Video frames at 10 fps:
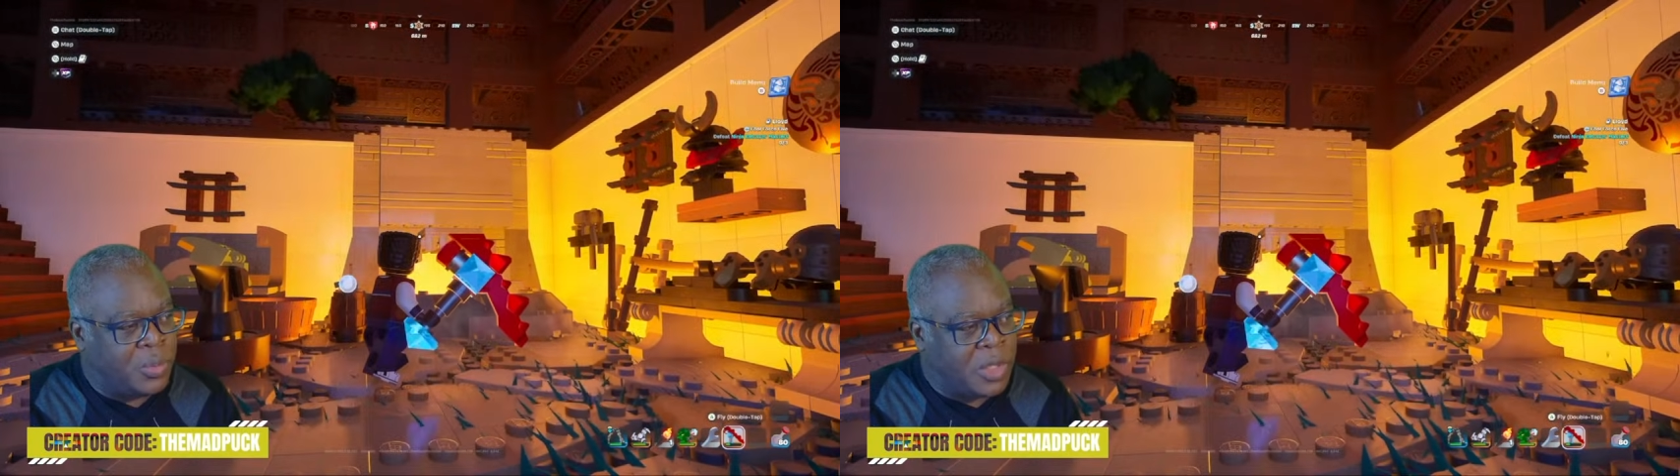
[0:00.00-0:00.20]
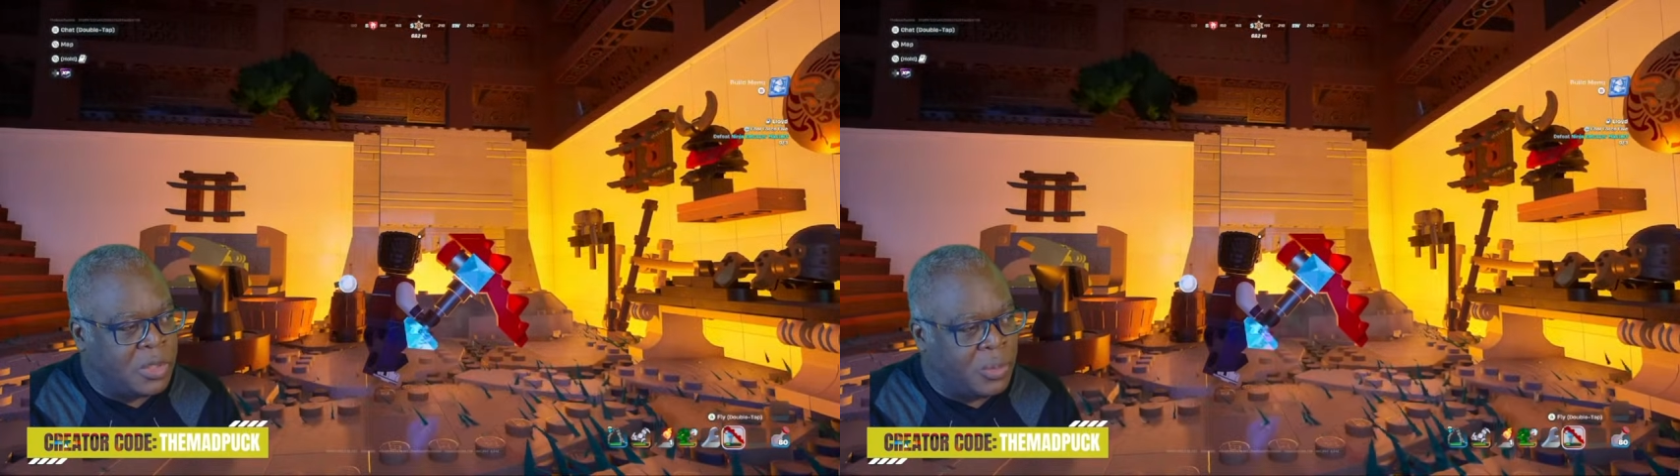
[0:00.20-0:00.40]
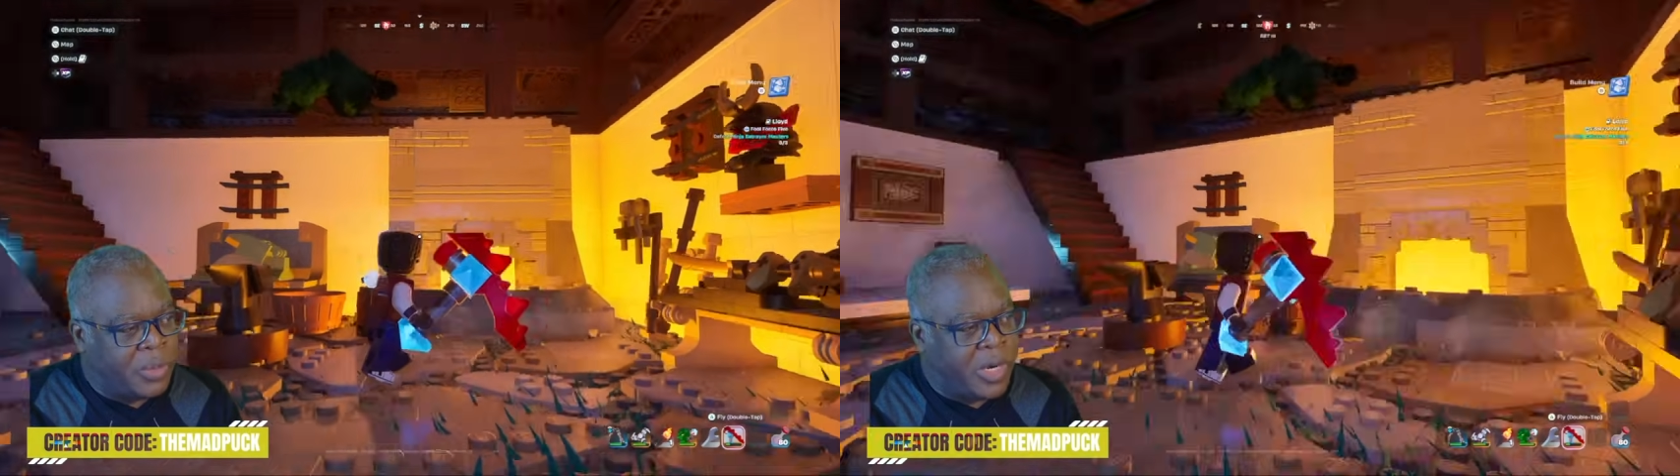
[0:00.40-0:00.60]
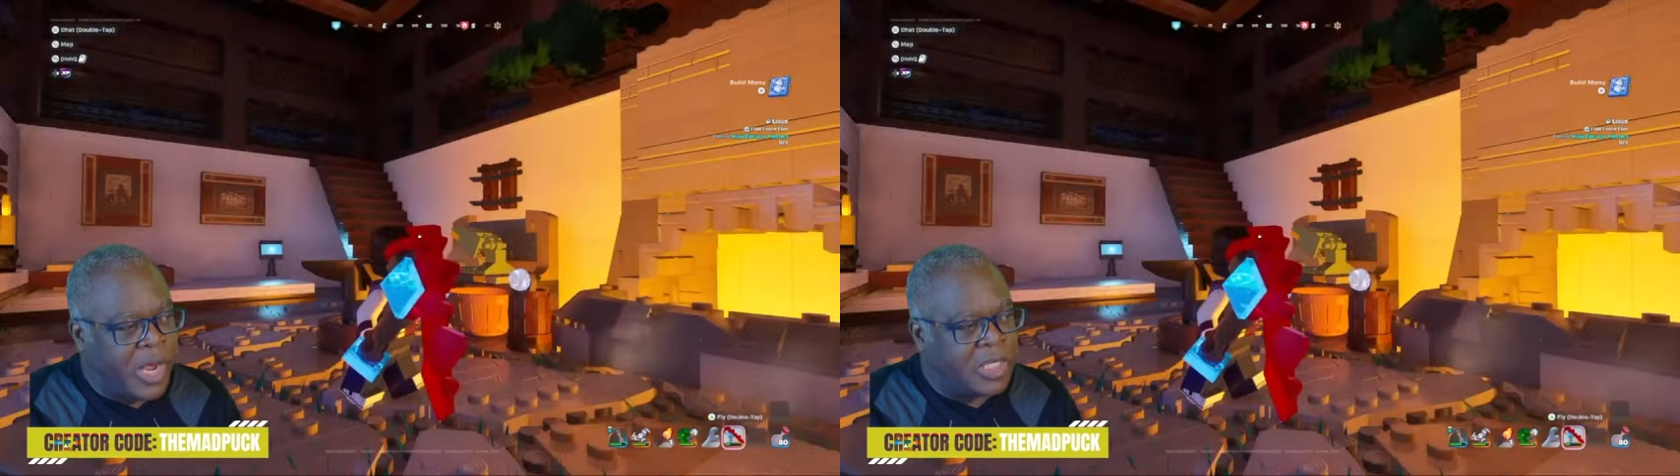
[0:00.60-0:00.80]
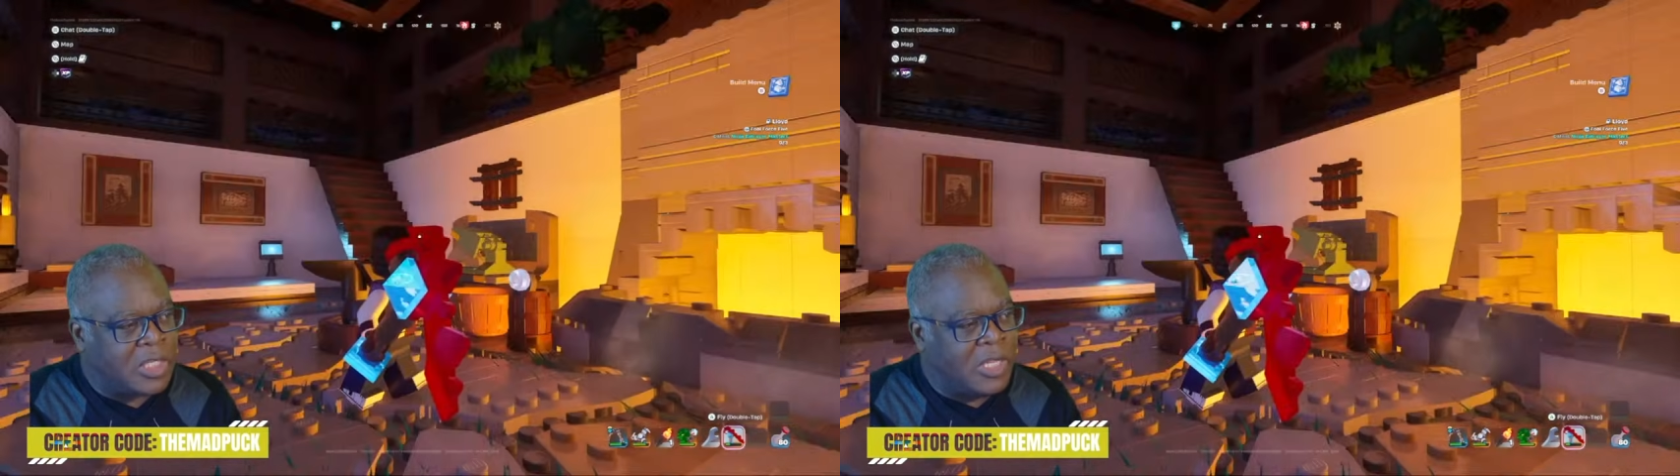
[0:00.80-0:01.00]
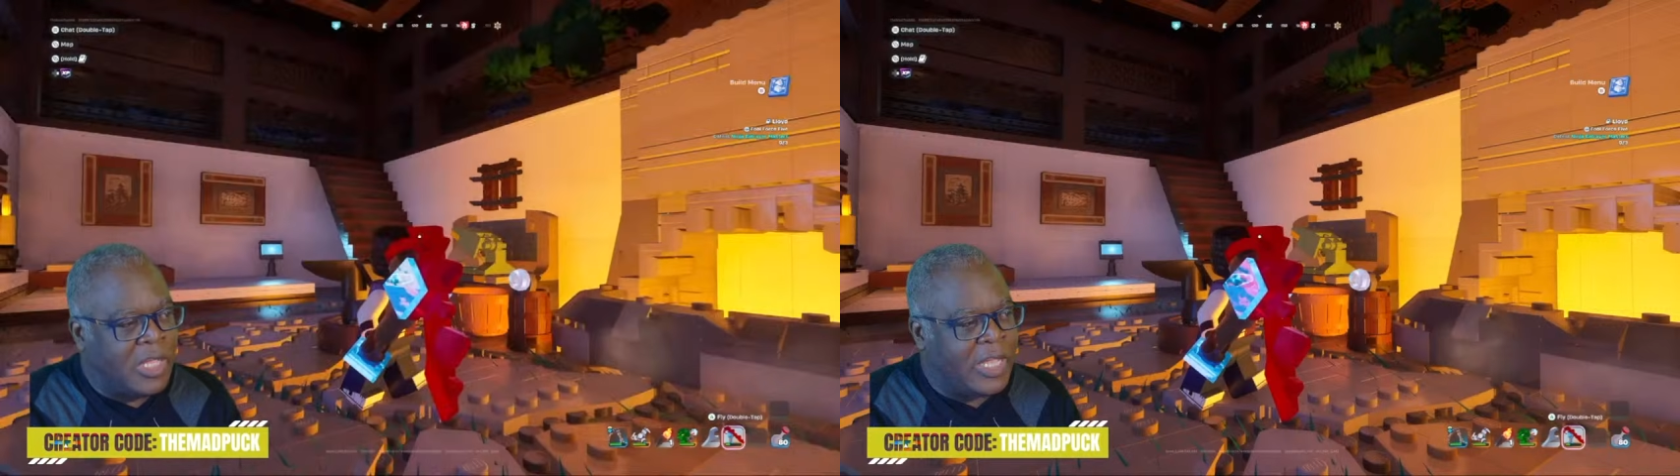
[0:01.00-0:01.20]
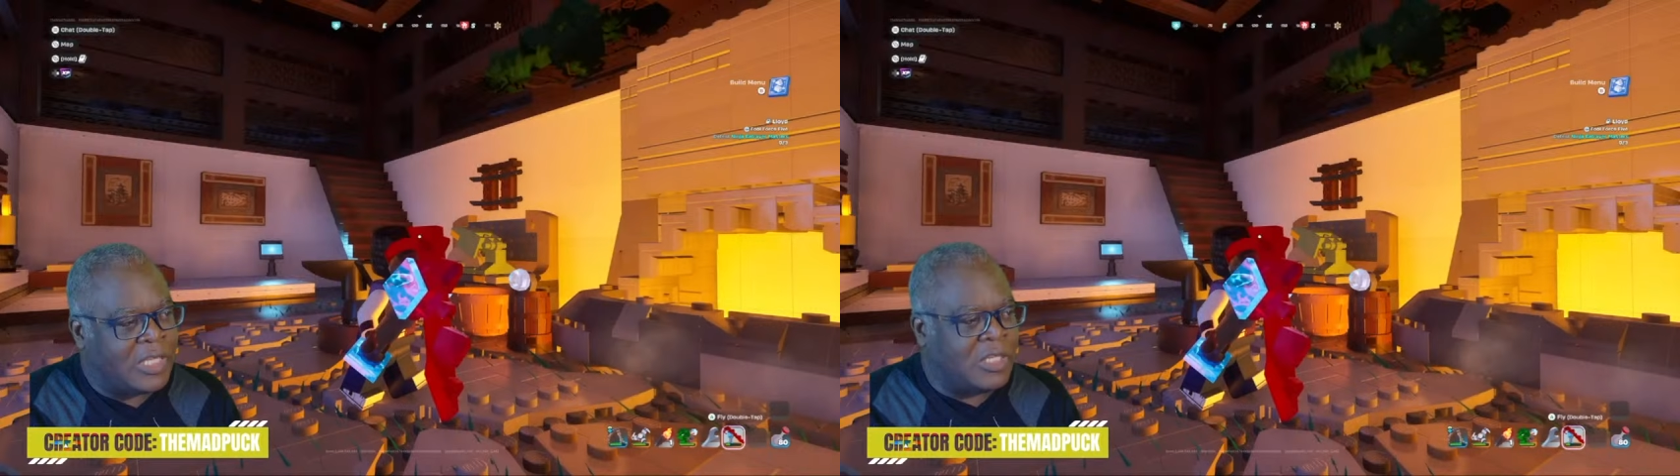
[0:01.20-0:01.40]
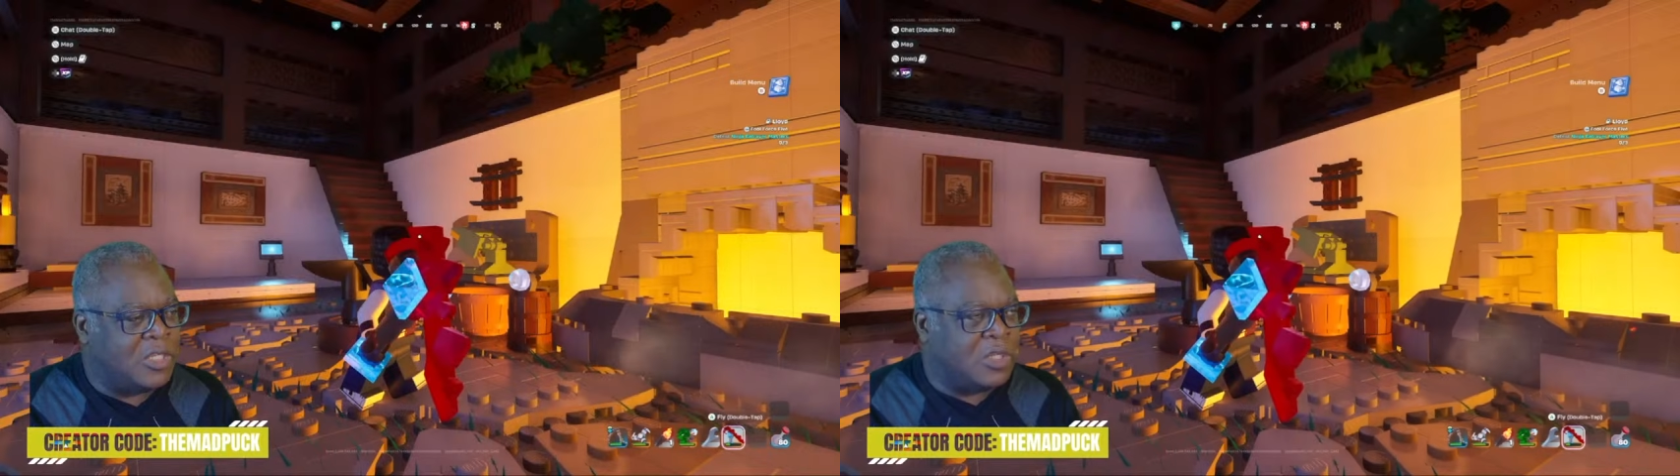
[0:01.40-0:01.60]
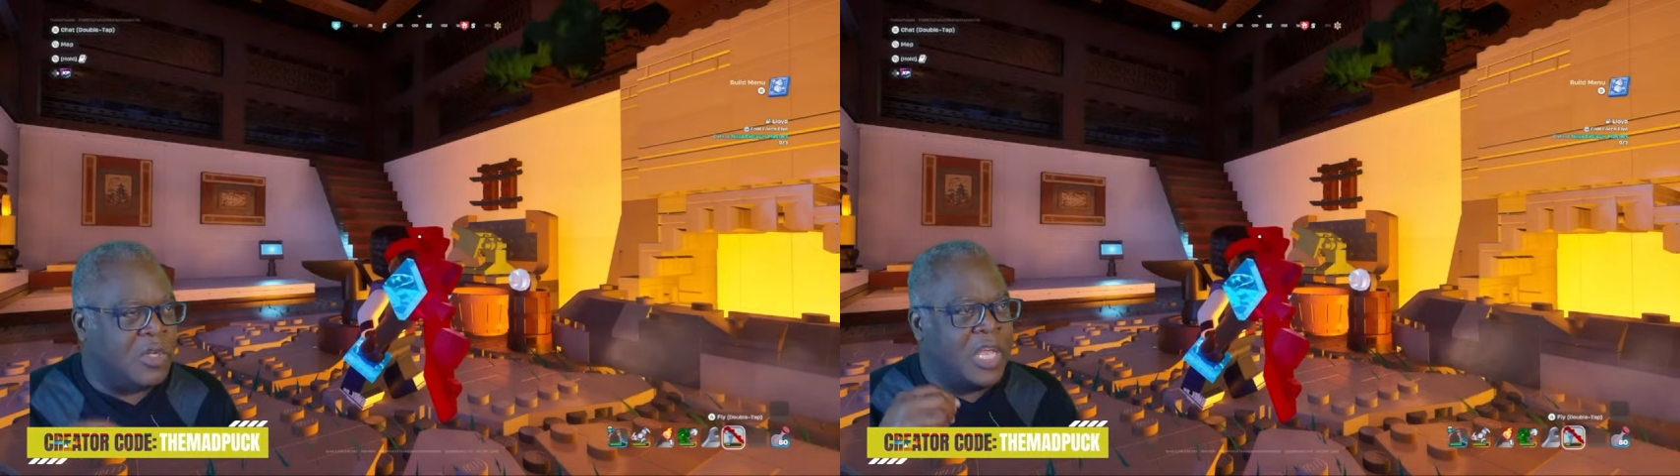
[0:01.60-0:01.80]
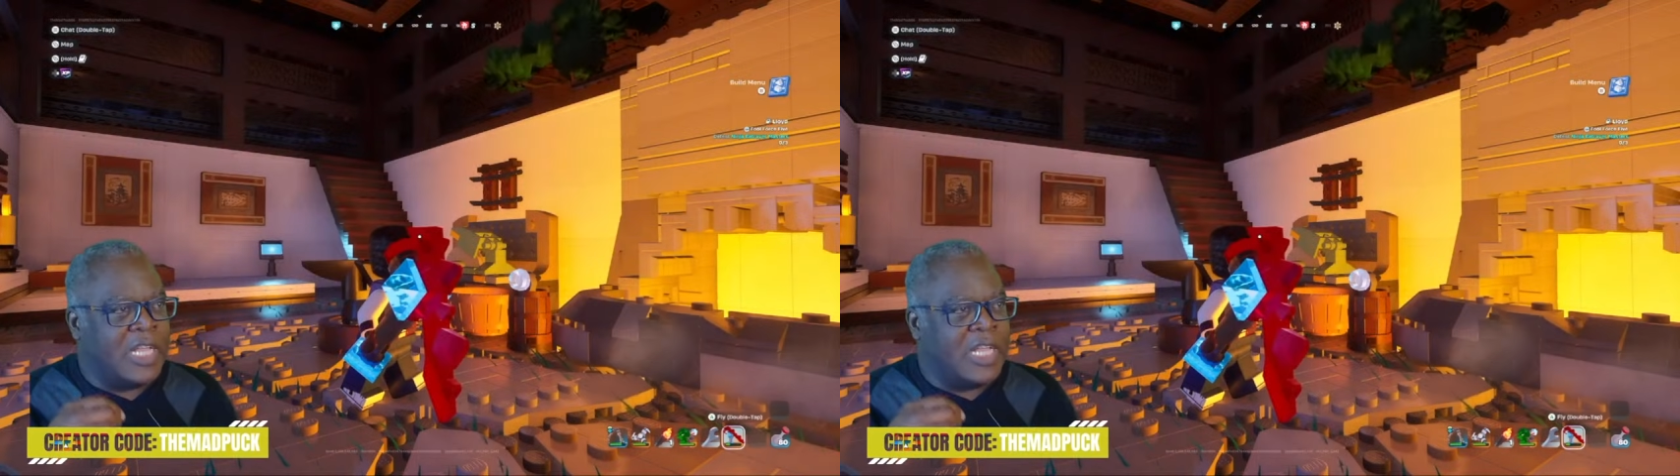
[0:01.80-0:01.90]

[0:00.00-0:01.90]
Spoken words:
we are actually getting to